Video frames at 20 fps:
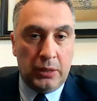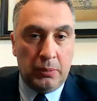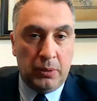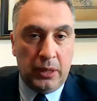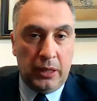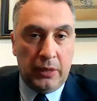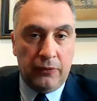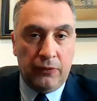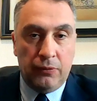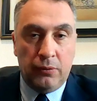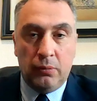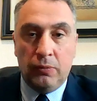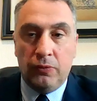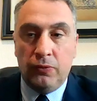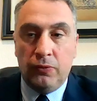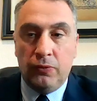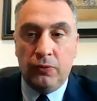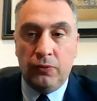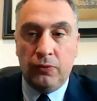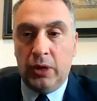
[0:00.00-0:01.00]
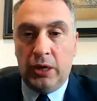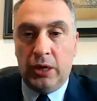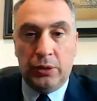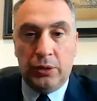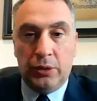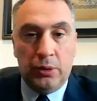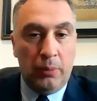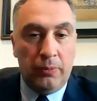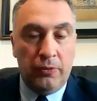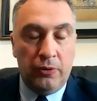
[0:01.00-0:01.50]
platform for
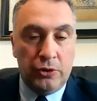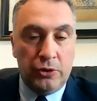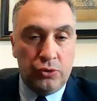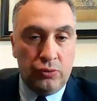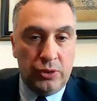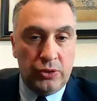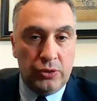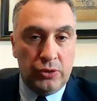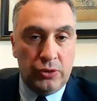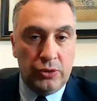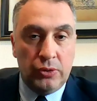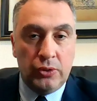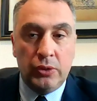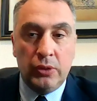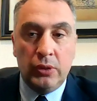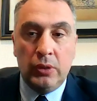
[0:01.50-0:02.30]
quite obvious reasons.